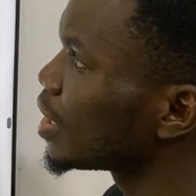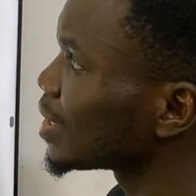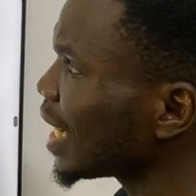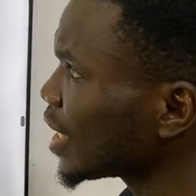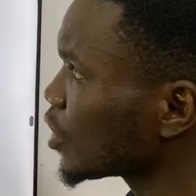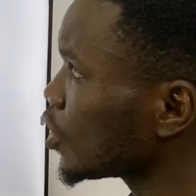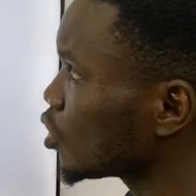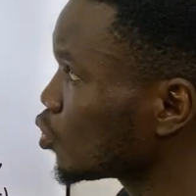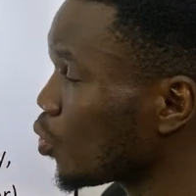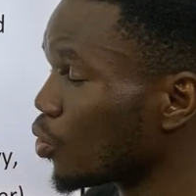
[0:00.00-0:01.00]
that takes us
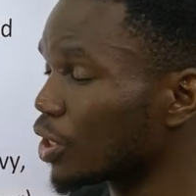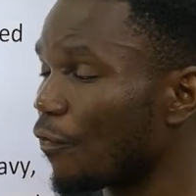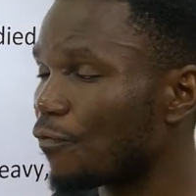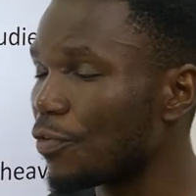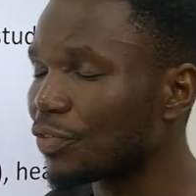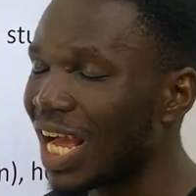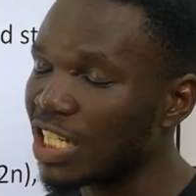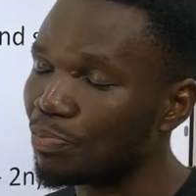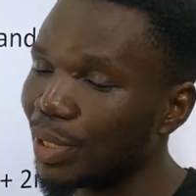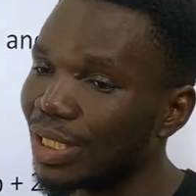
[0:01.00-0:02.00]
to the fifth
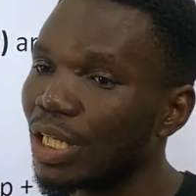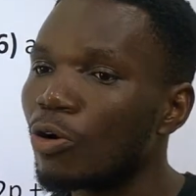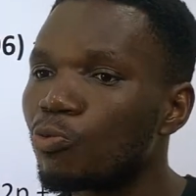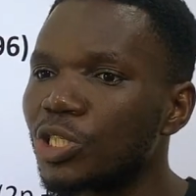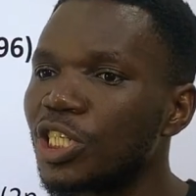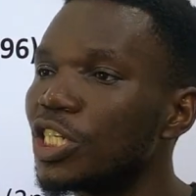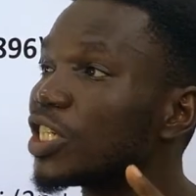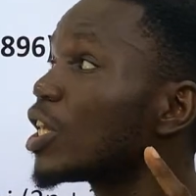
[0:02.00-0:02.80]
aspect, which is